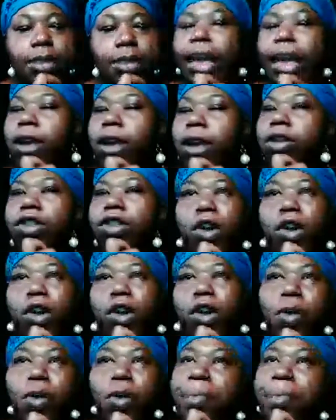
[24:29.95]
They are
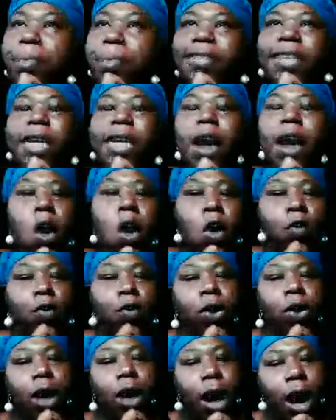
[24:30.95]
too busy
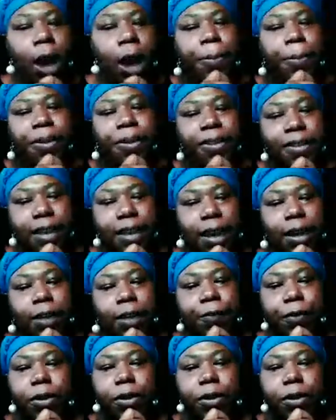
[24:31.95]
overcompensating